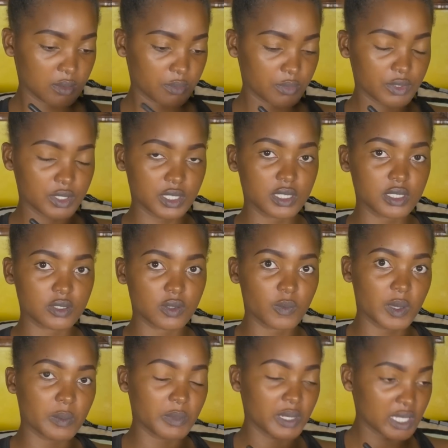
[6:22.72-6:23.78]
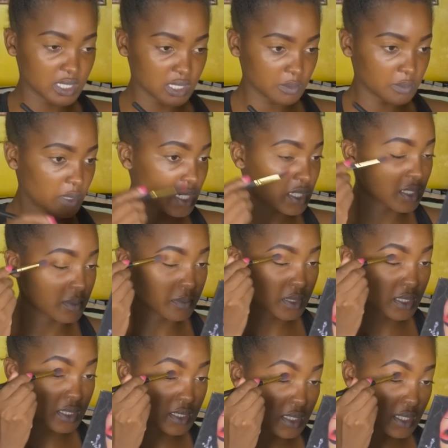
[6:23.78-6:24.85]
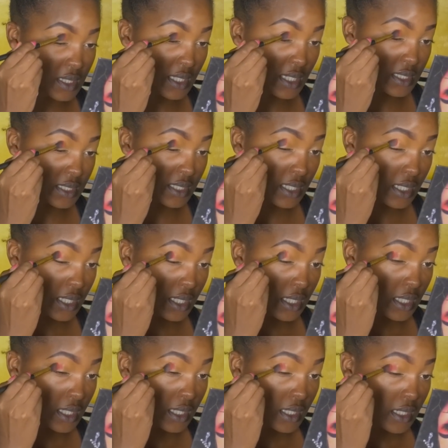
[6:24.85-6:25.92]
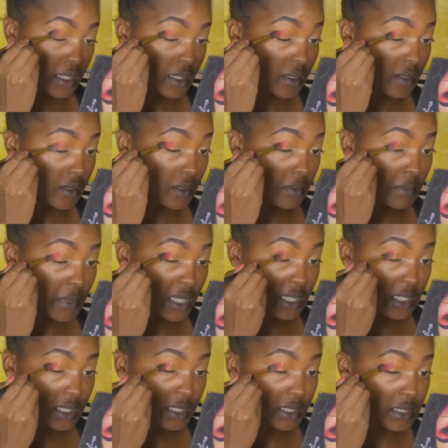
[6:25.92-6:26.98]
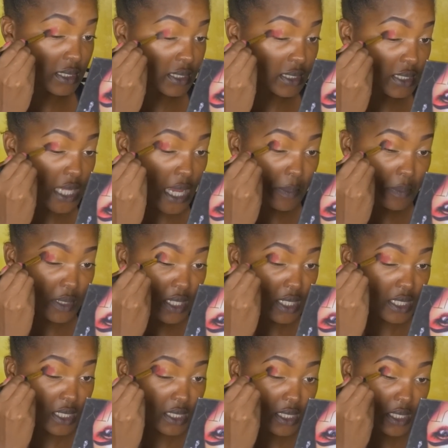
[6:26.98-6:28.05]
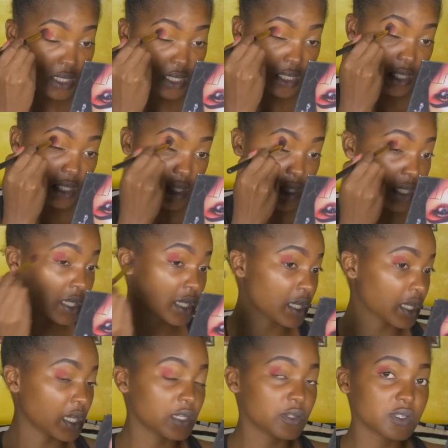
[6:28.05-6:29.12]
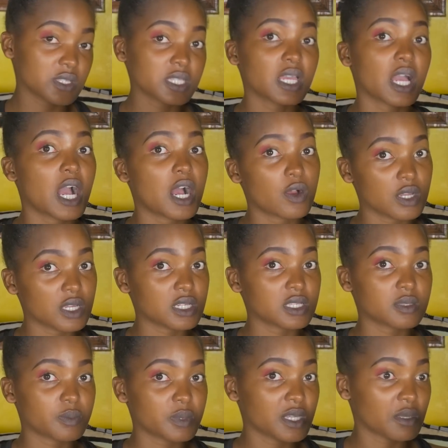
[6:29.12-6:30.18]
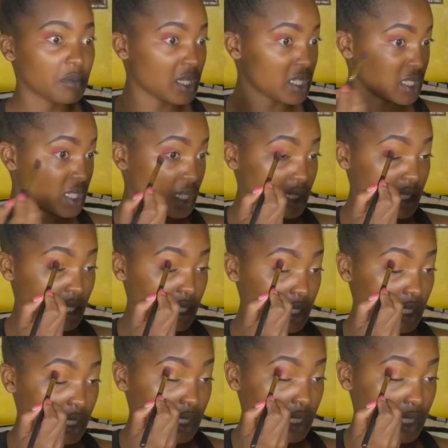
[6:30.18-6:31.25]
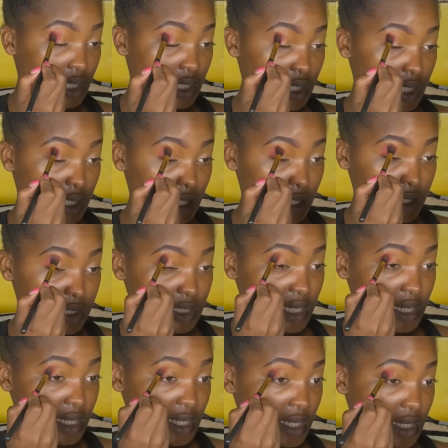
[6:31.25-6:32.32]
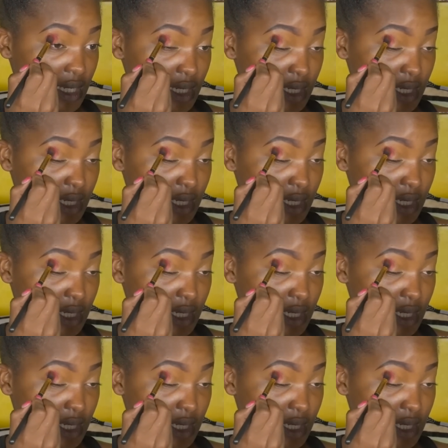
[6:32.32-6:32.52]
putting it on my blending brush and placing that on my crease, tapping it. Can you see how it is pigmented? It's like